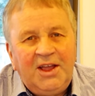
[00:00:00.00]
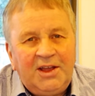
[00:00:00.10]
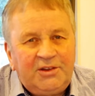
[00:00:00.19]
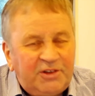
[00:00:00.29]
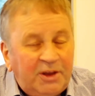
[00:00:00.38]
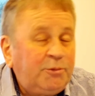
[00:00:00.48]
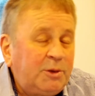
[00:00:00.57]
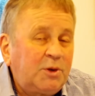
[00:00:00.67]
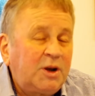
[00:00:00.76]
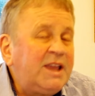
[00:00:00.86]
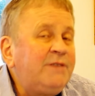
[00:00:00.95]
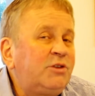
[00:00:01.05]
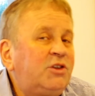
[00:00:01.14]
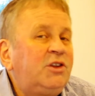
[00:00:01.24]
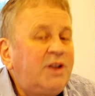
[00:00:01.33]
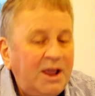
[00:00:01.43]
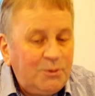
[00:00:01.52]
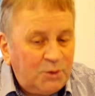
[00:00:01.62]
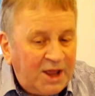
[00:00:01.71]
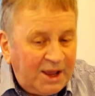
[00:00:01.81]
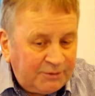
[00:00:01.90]
as some people even today
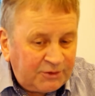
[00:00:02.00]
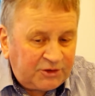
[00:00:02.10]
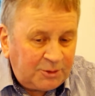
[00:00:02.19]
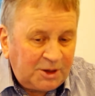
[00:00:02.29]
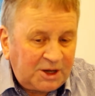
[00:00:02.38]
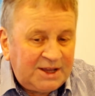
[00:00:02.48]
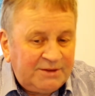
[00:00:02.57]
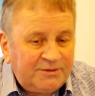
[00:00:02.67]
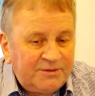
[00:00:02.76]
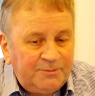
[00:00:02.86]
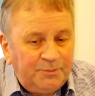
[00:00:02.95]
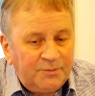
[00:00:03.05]
would have us to believe.